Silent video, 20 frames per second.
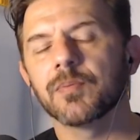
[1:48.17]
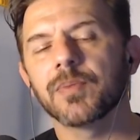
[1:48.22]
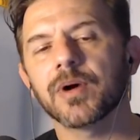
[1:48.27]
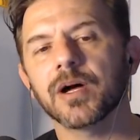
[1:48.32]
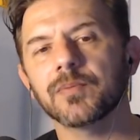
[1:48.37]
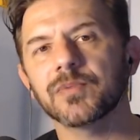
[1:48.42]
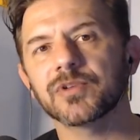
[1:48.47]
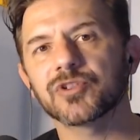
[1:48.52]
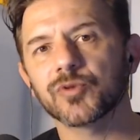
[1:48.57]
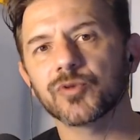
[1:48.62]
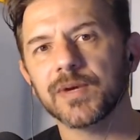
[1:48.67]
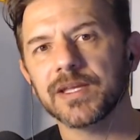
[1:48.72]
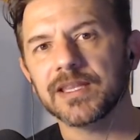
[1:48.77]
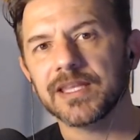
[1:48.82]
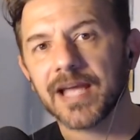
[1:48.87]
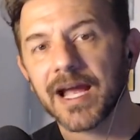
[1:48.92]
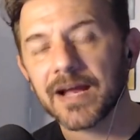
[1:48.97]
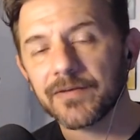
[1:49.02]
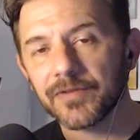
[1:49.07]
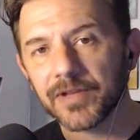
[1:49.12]
But between
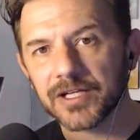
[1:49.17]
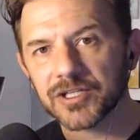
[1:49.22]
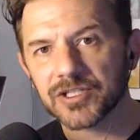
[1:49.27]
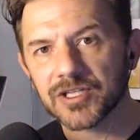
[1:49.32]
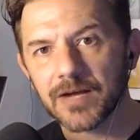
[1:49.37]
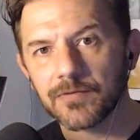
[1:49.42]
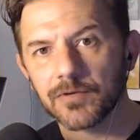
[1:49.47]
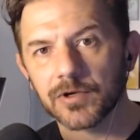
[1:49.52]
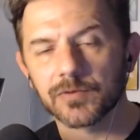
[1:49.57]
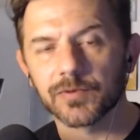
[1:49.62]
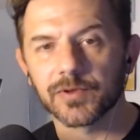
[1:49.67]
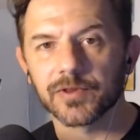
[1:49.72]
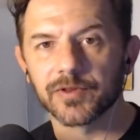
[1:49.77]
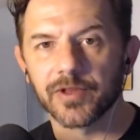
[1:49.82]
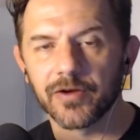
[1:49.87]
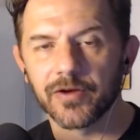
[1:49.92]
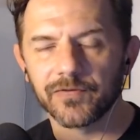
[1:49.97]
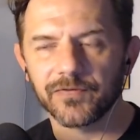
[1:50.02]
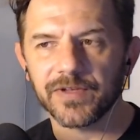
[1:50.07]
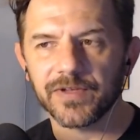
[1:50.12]
the Avalanche network with
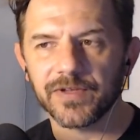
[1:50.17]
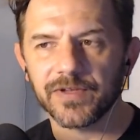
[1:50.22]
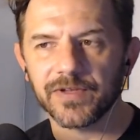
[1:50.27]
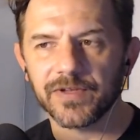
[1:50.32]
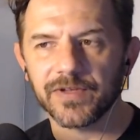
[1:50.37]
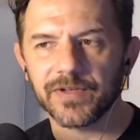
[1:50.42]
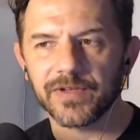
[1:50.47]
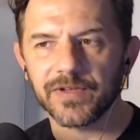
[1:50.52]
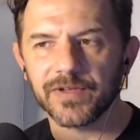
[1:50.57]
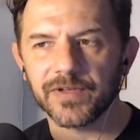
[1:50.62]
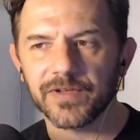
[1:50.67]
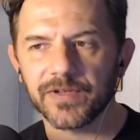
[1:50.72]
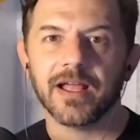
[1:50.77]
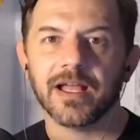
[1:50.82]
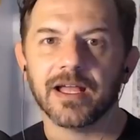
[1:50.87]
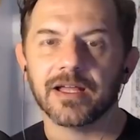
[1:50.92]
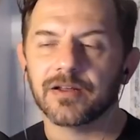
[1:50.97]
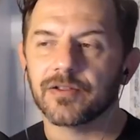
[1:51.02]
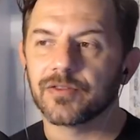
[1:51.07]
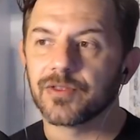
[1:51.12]
low fees
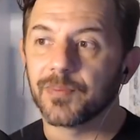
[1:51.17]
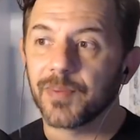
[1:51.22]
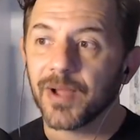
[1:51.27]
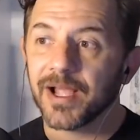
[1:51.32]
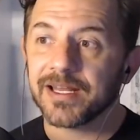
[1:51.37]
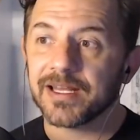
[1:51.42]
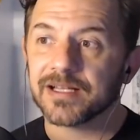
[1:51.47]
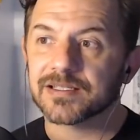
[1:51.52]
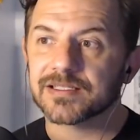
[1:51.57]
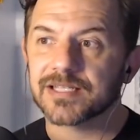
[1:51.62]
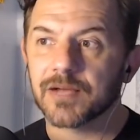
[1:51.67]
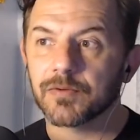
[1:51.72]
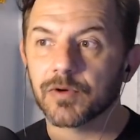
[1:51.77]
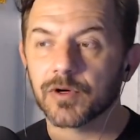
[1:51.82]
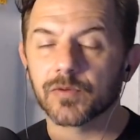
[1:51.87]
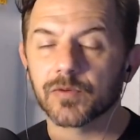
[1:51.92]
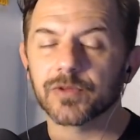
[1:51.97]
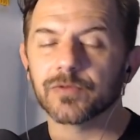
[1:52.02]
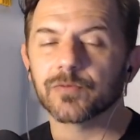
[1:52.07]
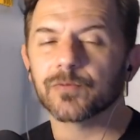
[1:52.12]
and the Binance
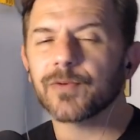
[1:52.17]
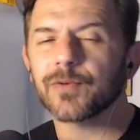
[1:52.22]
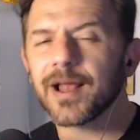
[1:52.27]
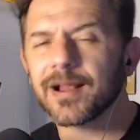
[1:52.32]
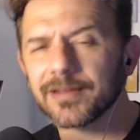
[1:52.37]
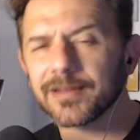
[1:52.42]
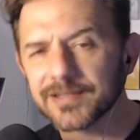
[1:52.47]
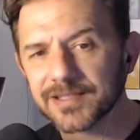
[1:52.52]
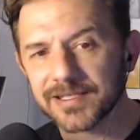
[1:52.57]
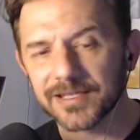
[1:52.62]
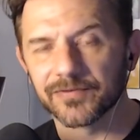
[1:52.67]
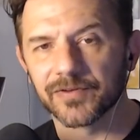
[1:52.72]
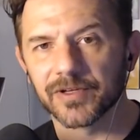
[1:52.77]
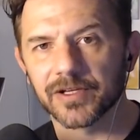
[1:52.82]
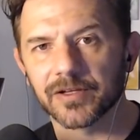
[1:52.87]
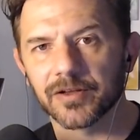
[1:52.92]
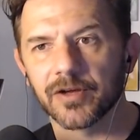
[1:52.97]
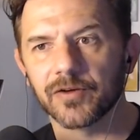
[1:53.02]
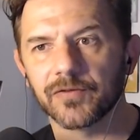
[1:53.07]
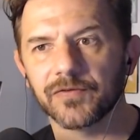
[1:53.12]
network with relatively
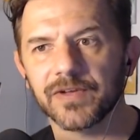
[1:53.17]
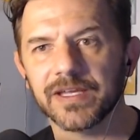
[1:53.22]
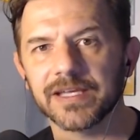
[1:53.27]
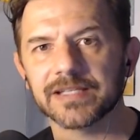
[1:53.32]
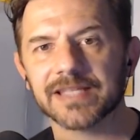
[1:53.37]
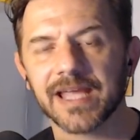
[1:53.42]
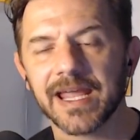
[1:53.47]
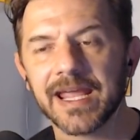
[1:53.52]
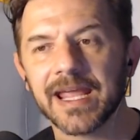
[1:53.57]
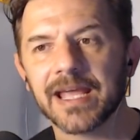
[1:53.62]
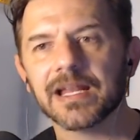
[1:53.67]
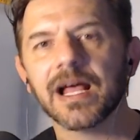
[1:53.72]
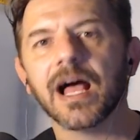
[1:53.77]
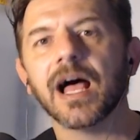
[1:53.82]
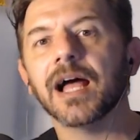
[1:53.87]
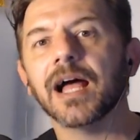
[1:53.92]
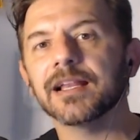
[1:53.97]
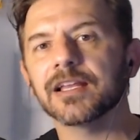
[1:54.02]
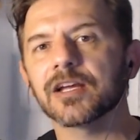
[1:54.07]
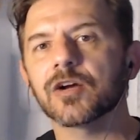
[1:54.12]
low fees and
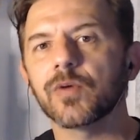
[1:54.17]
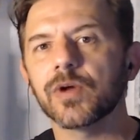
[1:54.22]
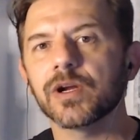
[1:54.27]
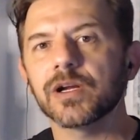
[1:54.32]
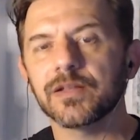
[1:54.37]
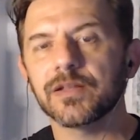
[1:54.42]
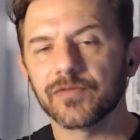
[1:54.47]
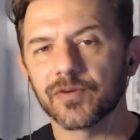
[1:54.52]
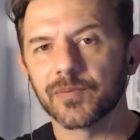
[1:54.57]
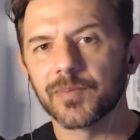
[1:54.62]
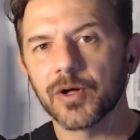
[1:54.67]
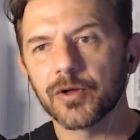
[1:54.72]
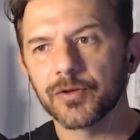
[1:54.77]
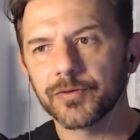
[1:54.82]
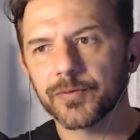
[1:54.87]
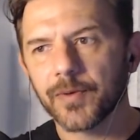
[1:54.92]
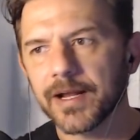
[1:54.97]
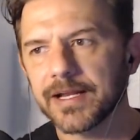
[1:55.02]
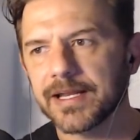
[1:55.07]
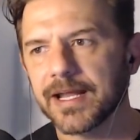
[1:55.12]
high liquidity for both
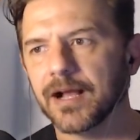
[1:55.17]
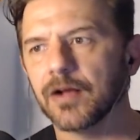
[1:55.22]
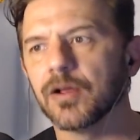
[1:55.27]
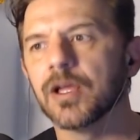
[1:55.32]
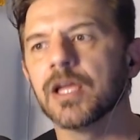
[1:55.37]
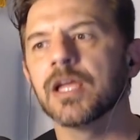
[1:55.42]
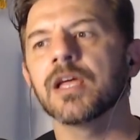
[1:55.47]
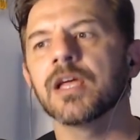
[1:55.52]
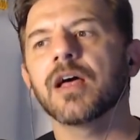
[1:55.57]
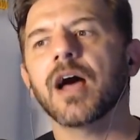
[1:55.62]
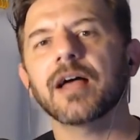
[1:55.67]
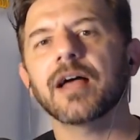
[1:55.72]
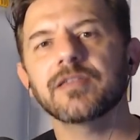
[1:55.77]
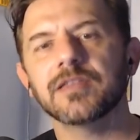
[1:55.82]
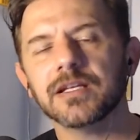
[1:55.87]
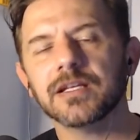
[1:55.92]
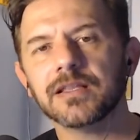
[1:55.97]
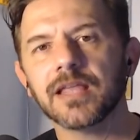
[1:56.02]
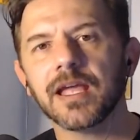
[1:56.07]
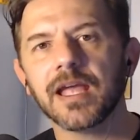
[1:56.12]
right now, I
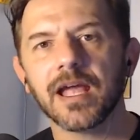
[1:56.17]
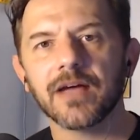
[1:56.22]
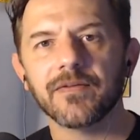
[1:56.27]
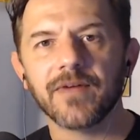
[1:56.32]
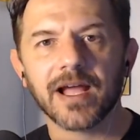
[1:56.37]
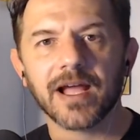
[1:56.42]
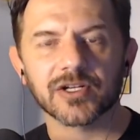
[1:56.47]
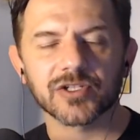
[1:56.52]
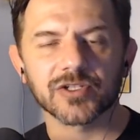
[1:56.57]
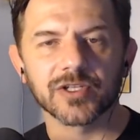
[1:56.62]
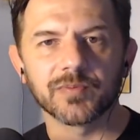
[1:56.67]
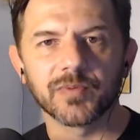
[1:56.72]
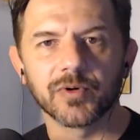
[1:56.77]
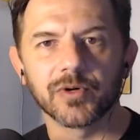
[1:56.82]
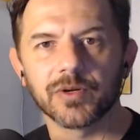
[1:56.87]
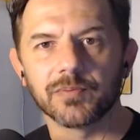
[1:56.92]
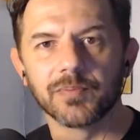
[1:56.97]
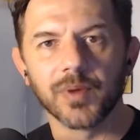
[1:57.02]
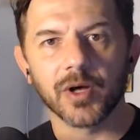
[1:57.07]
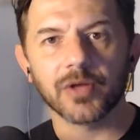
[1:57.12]
think they have actually
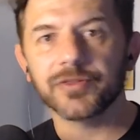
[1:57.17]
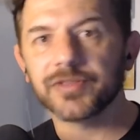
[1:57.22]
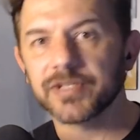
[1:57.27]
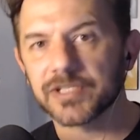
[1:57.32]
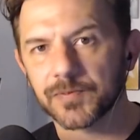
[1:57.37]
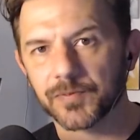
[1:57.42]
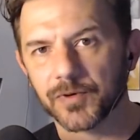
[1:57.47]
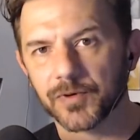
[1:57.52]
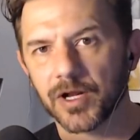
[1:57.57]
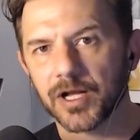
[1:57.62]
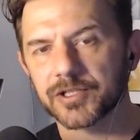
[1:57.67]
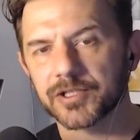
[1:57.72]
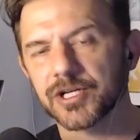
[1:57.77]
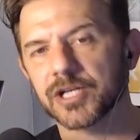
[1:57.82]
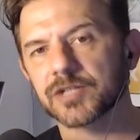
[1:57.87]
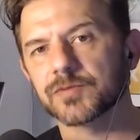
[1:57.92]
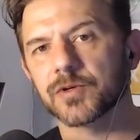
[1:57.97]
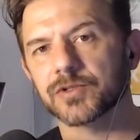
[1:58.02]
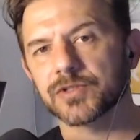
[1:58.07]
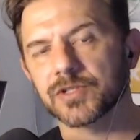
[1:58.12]
put both these
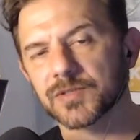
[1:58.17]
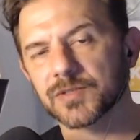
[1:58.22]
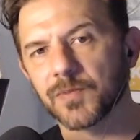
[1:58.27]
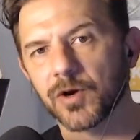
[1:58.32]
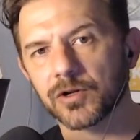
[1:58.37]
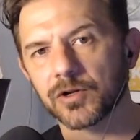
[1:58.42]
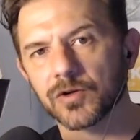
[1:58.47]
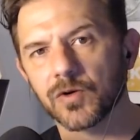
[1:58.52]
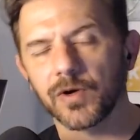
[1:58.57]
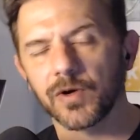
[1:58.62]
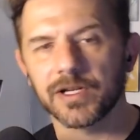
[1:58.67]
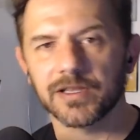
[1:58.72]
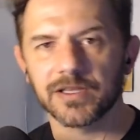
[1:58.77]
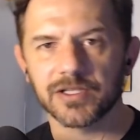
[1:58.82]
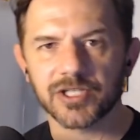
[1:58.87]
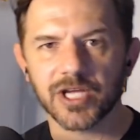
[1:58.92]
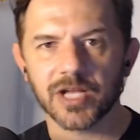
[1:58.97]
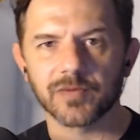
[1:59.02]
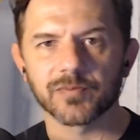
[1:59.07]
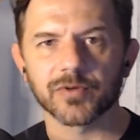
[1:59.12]
projects, both the Smarter Coin and the
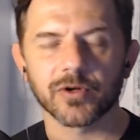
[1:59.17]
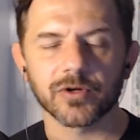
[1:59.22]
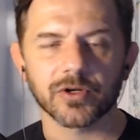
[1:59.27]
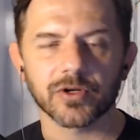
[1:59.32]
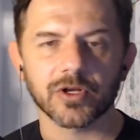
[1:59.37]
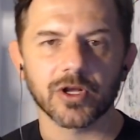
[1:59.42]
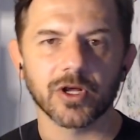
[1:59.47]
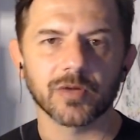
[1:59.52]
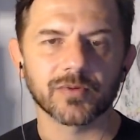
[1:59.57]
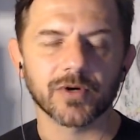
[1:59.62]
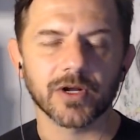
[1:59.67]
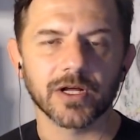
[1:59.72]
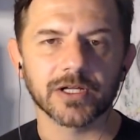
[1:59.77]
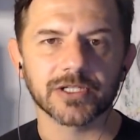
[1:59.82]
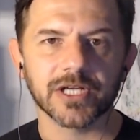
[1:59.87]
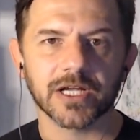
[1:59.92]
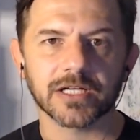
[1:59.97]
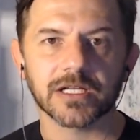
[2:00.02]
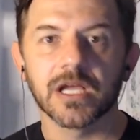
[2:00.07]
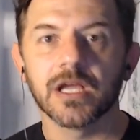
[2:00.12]
Jade Protocol
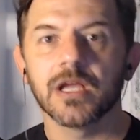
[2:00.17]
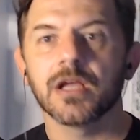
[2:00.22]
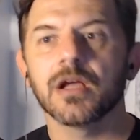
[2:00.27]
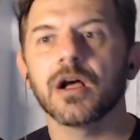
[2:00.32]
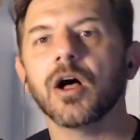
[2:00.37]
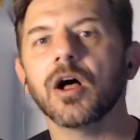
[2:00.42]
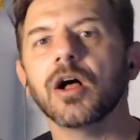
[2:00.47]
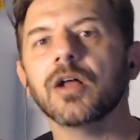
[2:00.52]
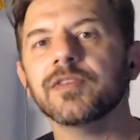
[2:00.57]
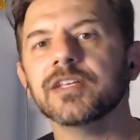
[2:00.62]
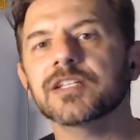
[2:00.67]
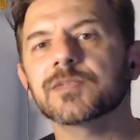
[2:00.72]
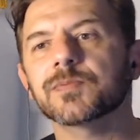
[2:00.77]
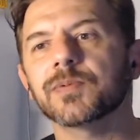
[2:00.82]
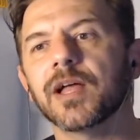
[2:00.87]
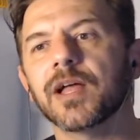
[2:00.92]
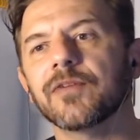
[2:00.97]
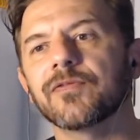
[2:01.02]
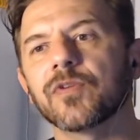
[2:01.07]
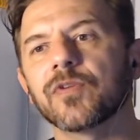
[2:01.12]
project, on these
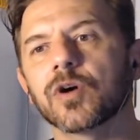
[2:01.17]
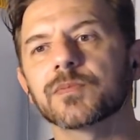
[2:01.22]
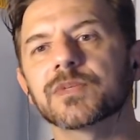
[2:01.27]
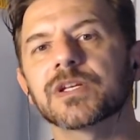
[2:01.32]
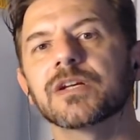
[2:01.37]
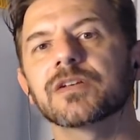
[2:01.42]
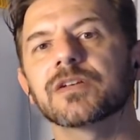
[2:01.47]
platforms